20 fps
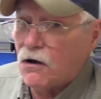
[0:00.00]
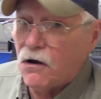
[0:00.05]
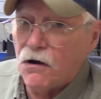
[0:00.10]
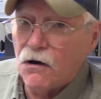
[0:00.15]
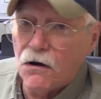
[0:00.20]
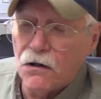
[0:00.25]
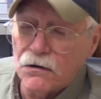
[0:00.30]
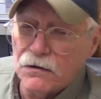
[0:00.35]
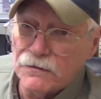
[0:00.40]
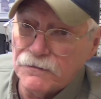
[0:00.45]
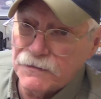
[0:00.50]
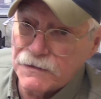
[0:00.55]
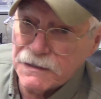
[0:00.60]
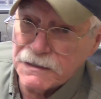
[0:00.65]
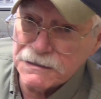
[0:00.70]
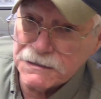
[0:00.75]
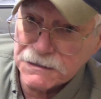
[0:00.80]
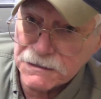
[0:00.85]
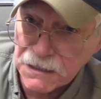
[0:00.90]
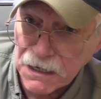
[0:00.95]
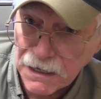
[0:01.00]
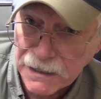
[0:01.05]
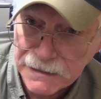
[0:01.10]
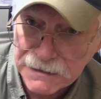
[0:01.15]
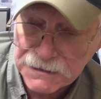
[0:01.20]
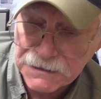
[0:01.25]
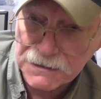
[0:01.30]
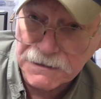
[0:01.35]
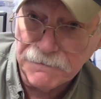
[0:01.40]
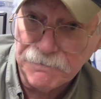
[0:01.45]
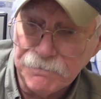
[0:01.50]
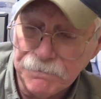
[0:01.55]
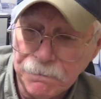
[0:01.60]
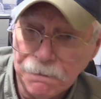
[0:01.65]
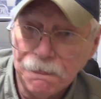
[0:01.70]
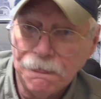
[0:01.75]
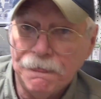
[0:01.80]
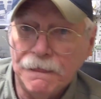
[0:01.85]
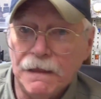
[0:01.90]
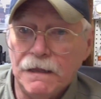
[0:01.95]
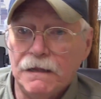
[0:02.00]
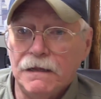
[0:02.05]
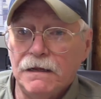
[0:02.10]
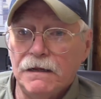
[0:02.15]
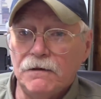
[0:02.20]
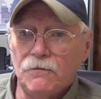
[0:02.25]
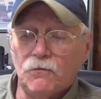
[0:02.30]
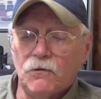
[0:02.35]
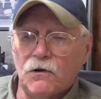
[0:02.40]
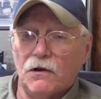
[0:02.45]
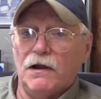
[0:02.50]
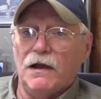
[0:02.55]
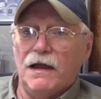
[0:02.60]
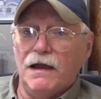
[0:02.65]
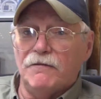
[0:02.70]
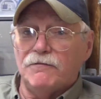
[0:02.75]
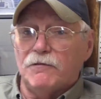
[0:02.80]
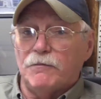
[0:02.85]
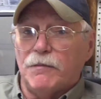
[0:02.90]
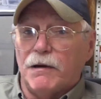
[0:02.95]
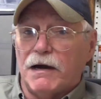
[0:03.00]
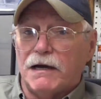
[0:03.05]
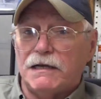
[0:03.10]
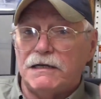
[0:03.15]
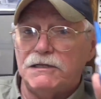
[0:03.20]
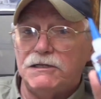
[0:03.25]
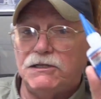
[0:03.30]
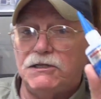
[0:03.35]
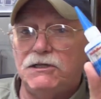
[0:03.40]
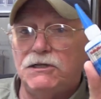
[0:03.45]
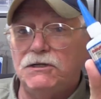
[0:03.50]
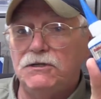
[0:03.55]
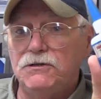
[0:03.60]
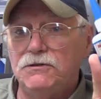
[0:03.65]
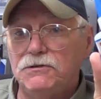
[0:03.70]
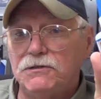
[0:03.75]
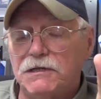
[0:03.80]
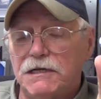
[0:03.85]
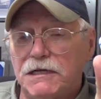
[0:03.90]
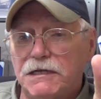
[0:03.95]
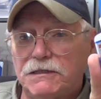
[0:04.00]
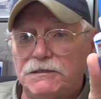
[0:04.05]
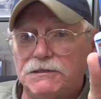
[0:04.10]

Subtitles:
all of these sites where everybody's using